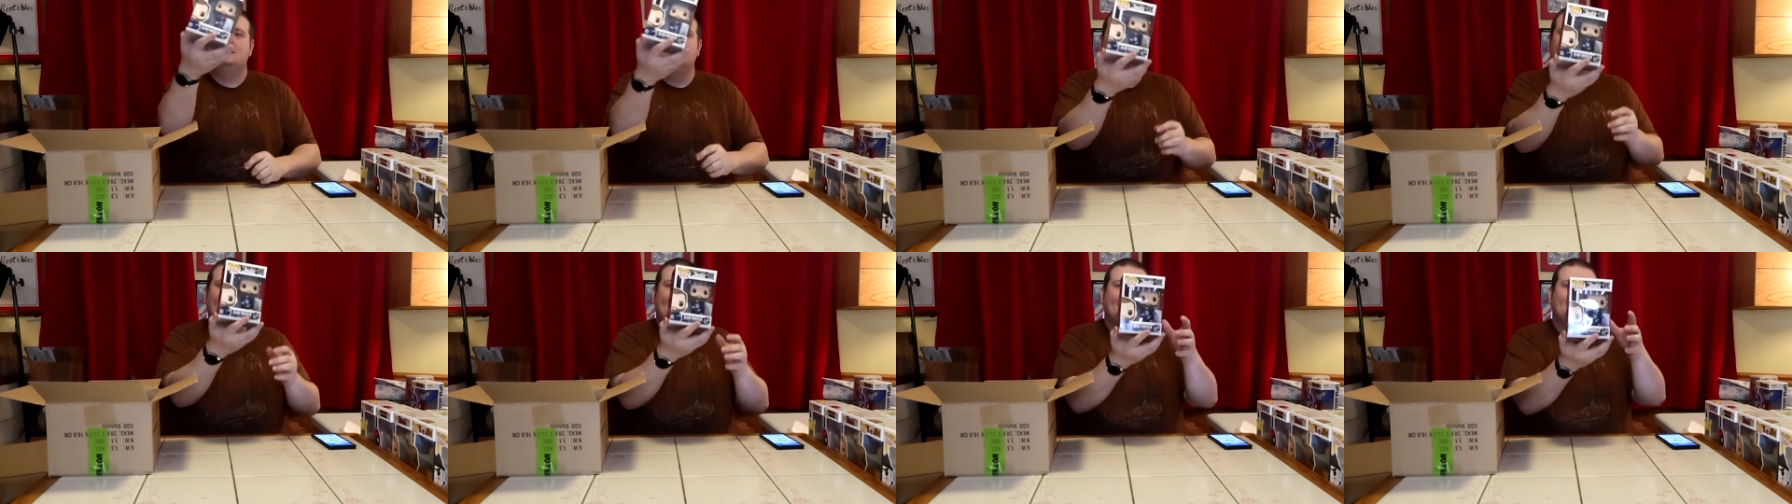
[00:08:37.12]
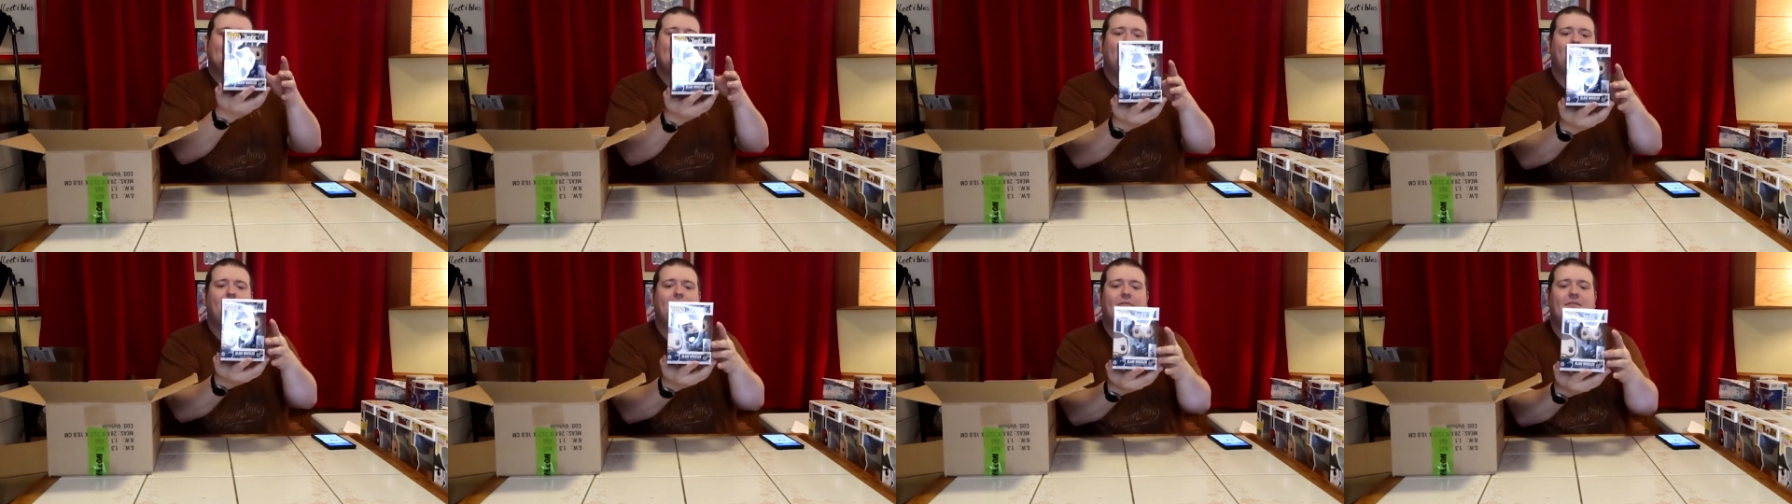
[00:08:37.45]

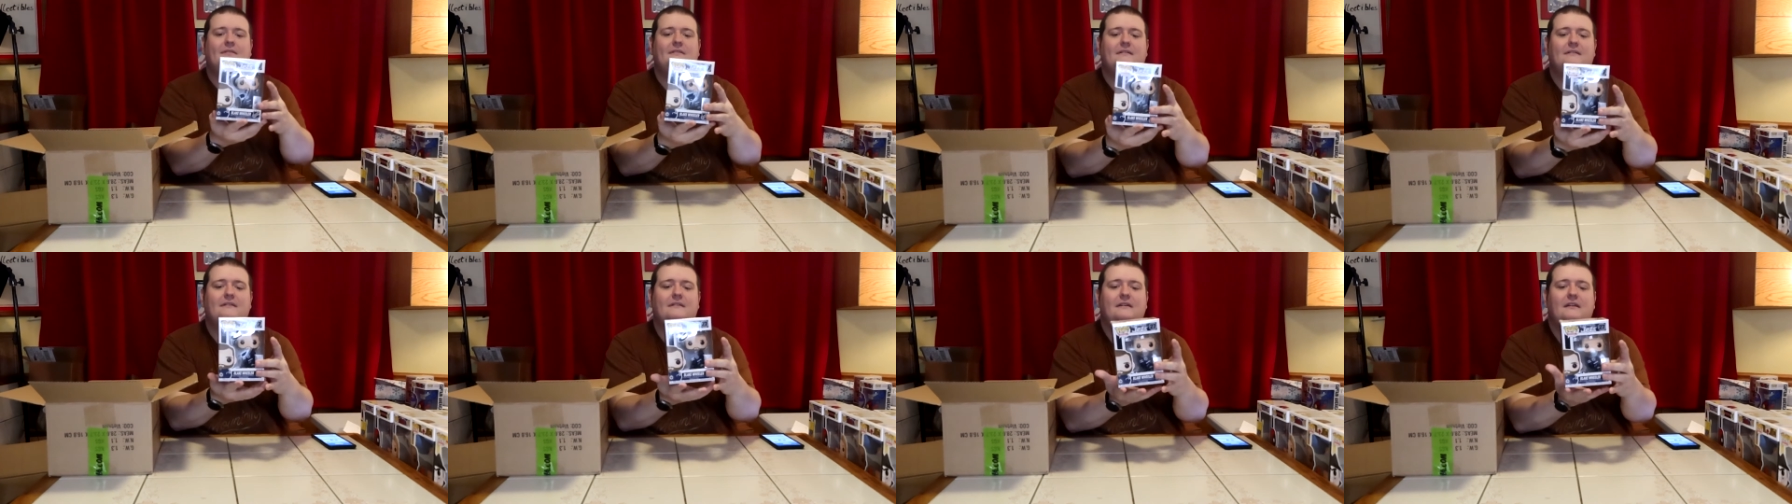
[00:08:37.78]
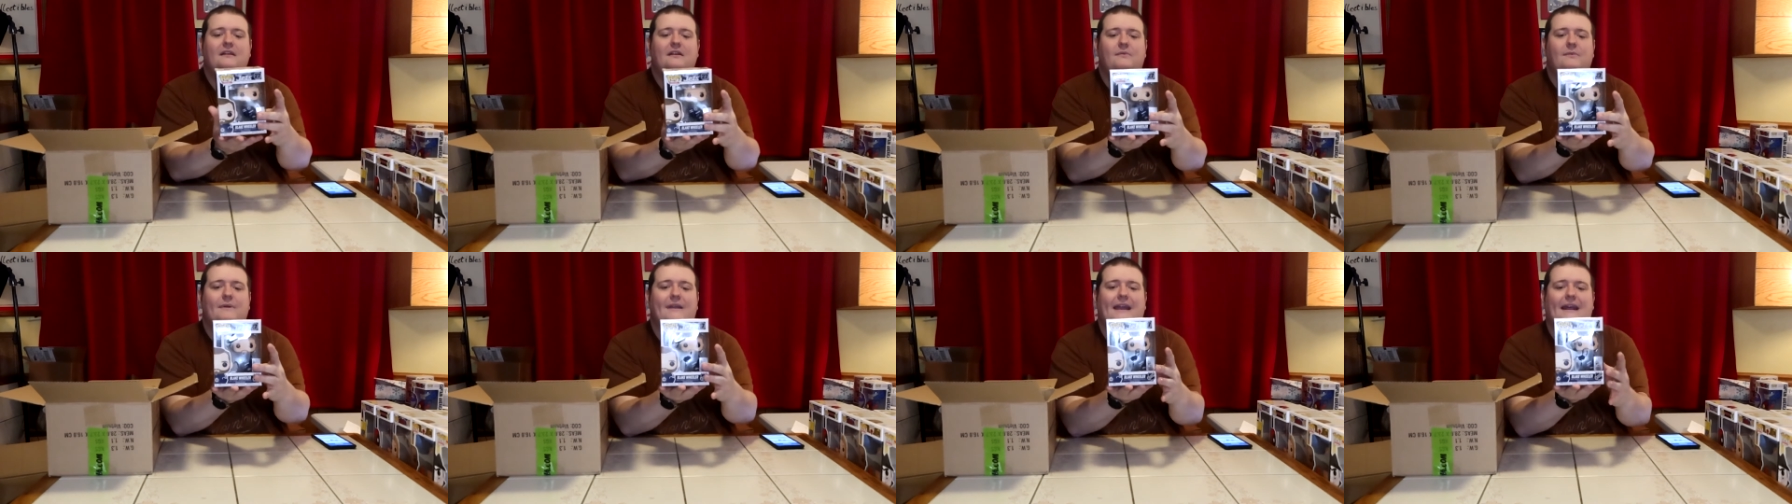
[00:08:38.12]
Next up,
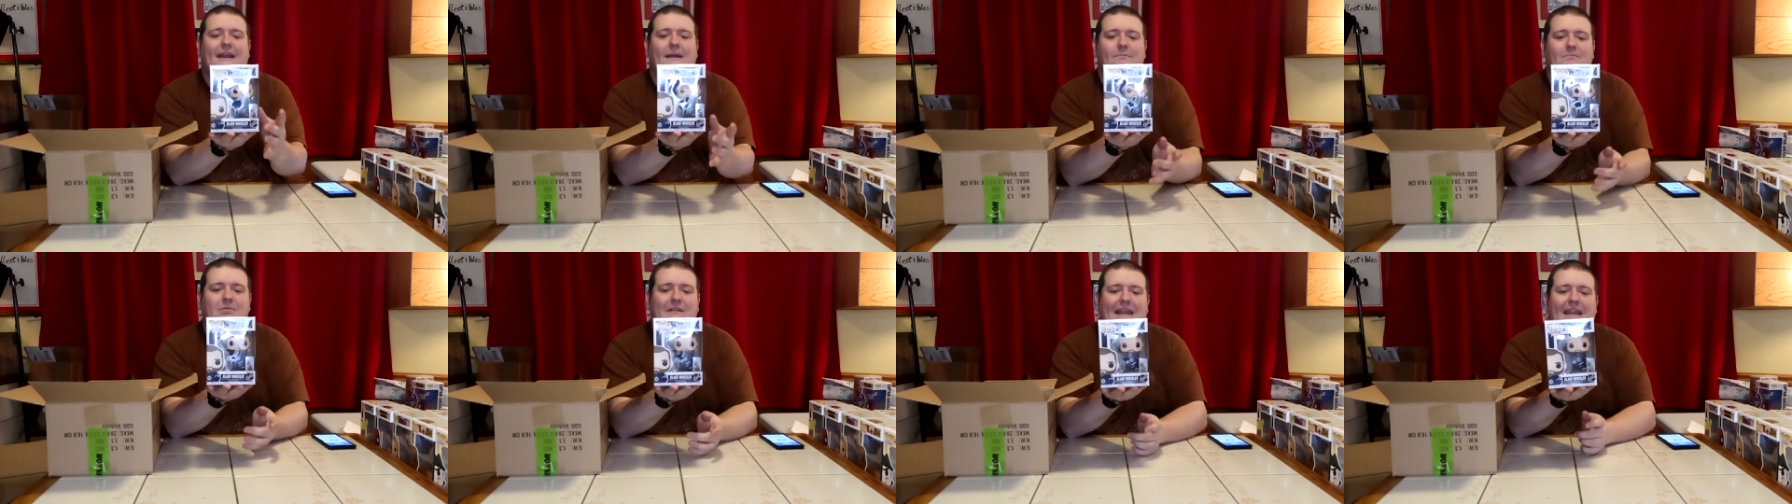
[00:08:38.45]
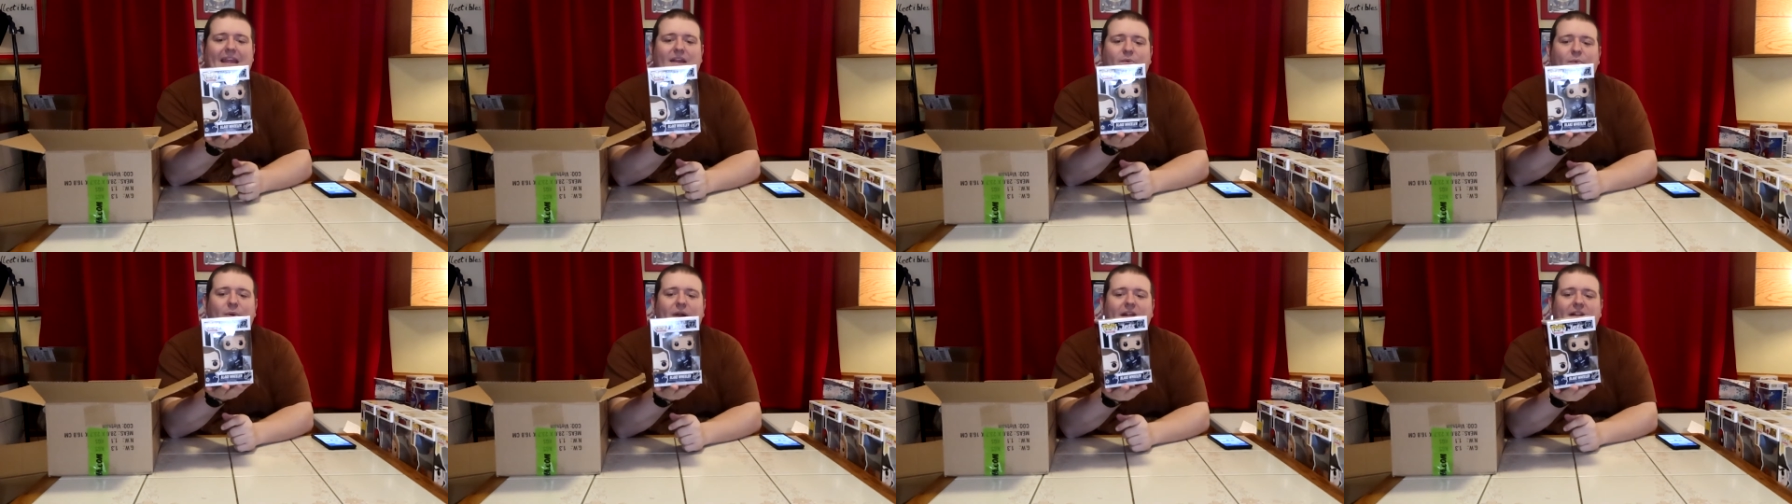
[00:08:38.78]
we got a
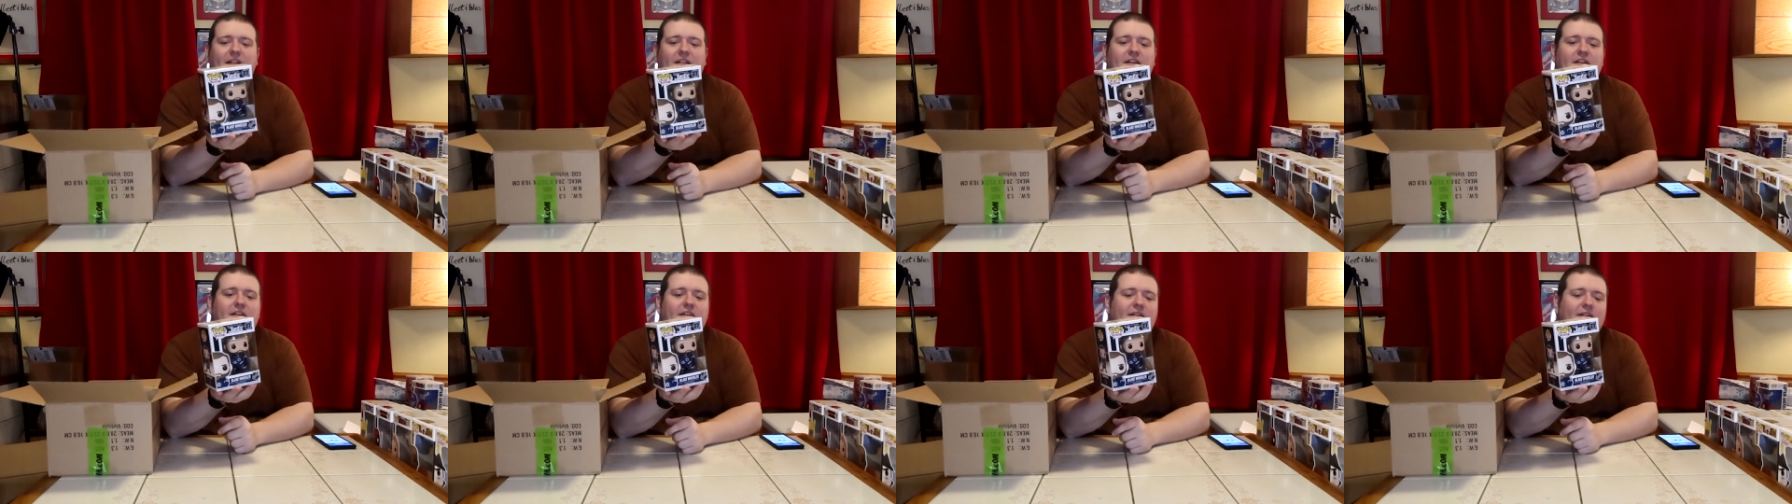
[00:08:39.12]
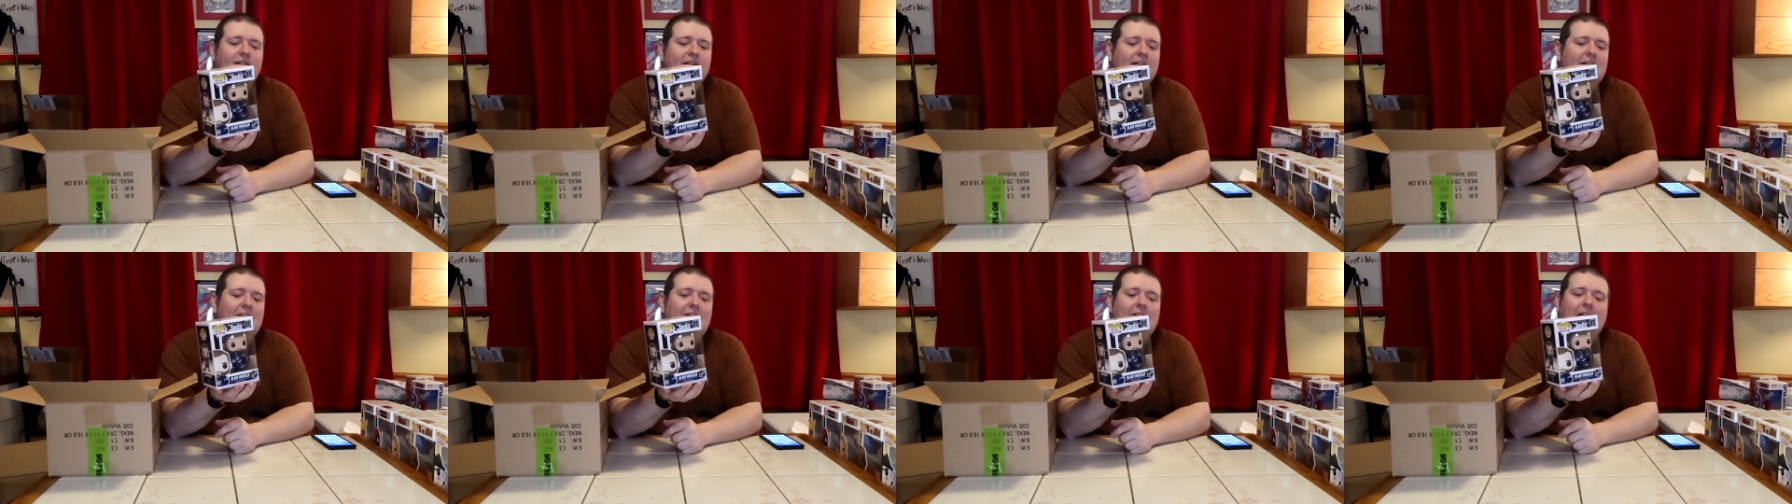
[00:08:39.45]
Blake Wheeler.